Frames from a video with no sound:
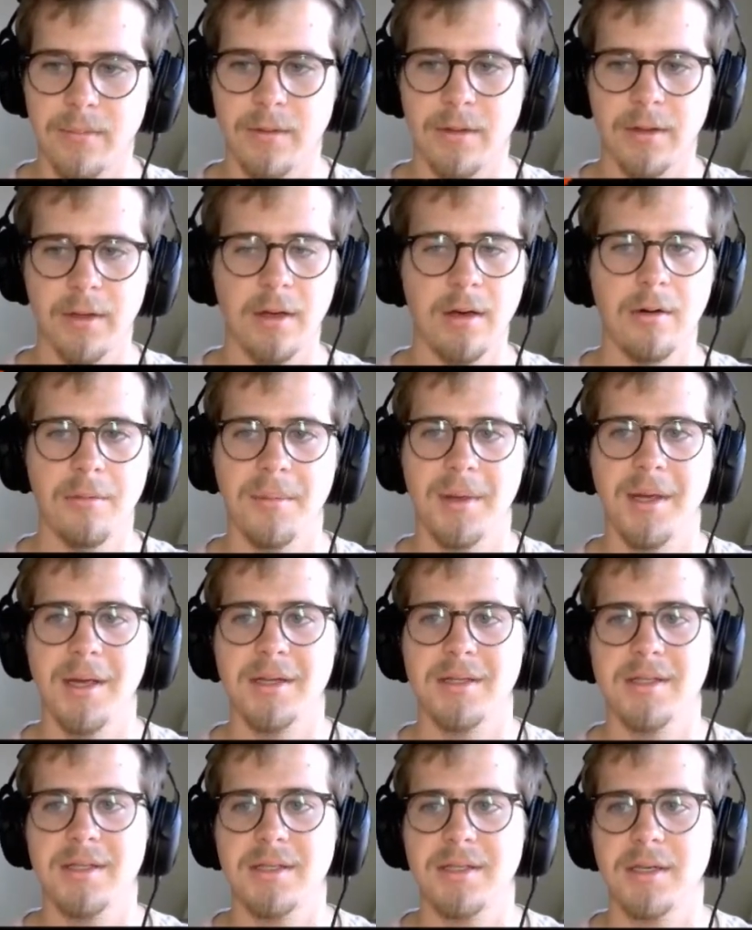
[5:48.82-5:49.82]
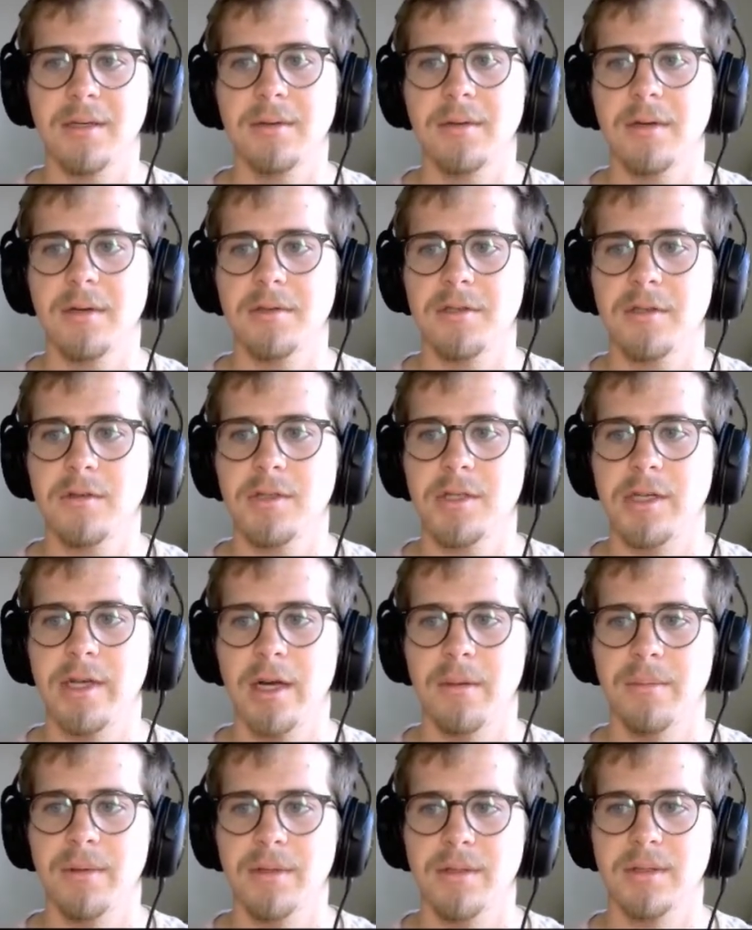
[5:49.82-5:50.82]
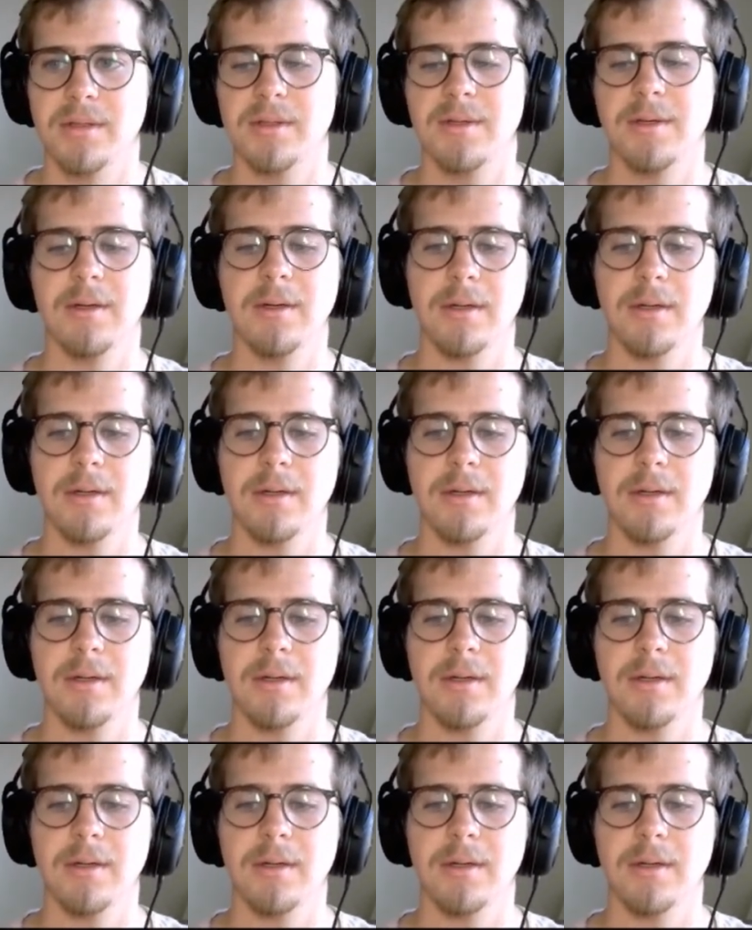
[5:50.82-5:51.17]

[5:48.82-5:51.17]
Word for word: No, man, still no sushi compass.